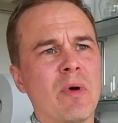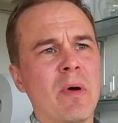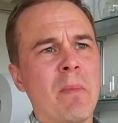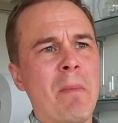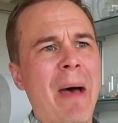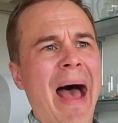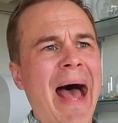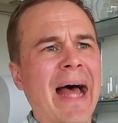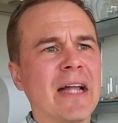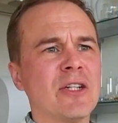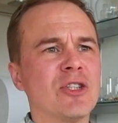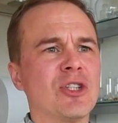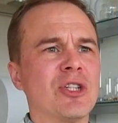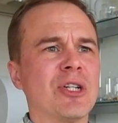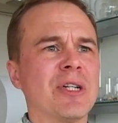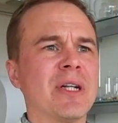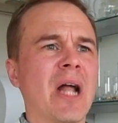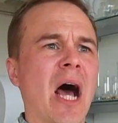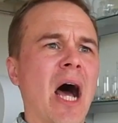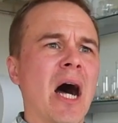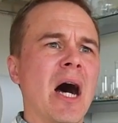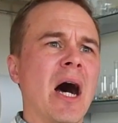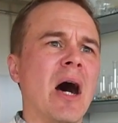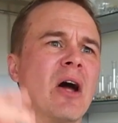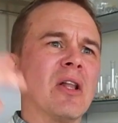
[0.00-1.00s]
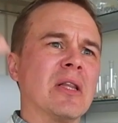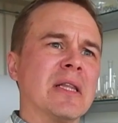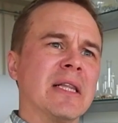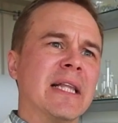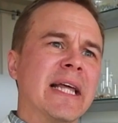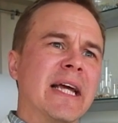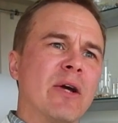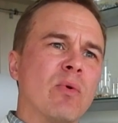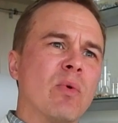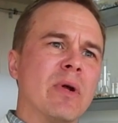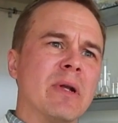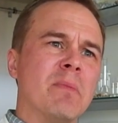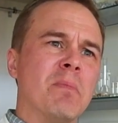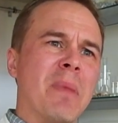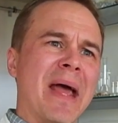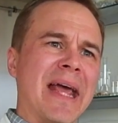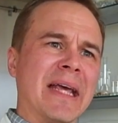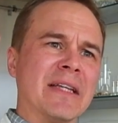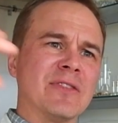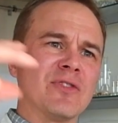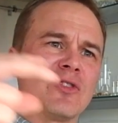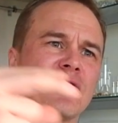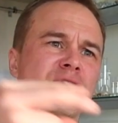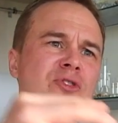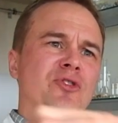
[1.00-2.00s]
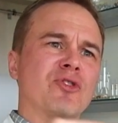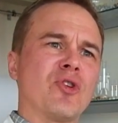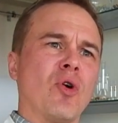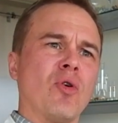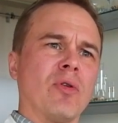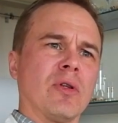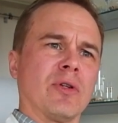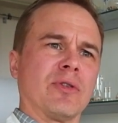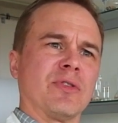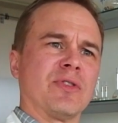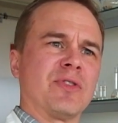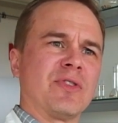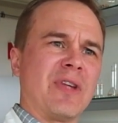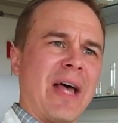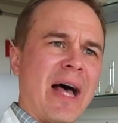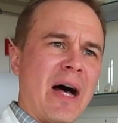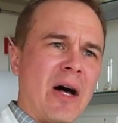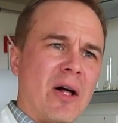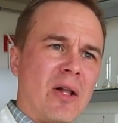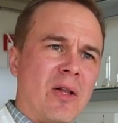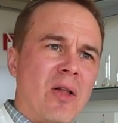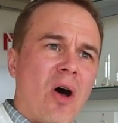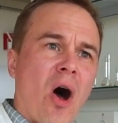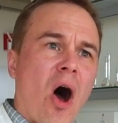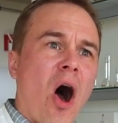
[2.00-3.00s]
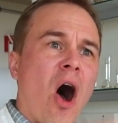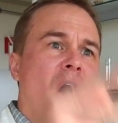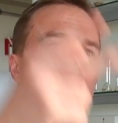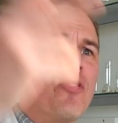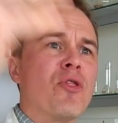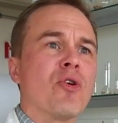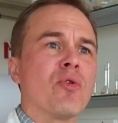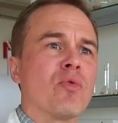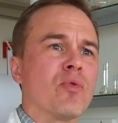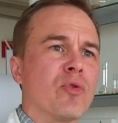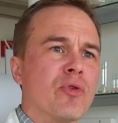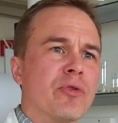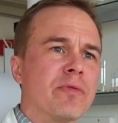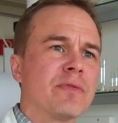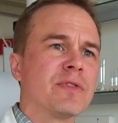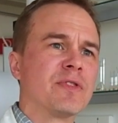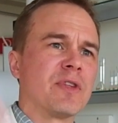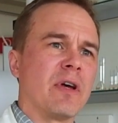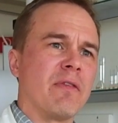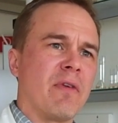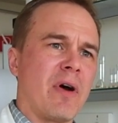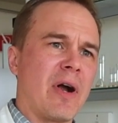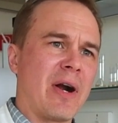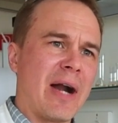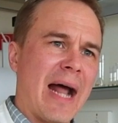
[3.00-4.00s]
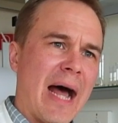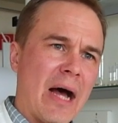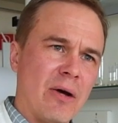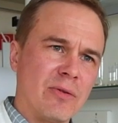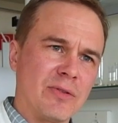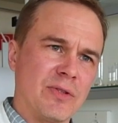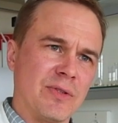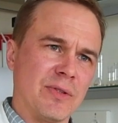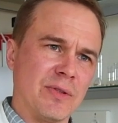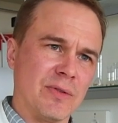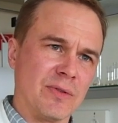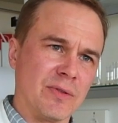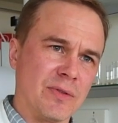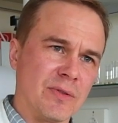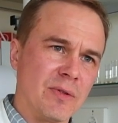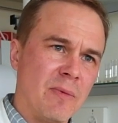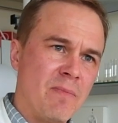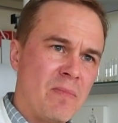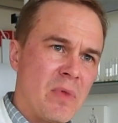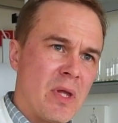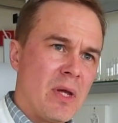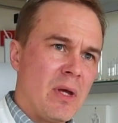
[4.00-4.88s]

imagine a liquid-based solar cell on the roofs of our houses.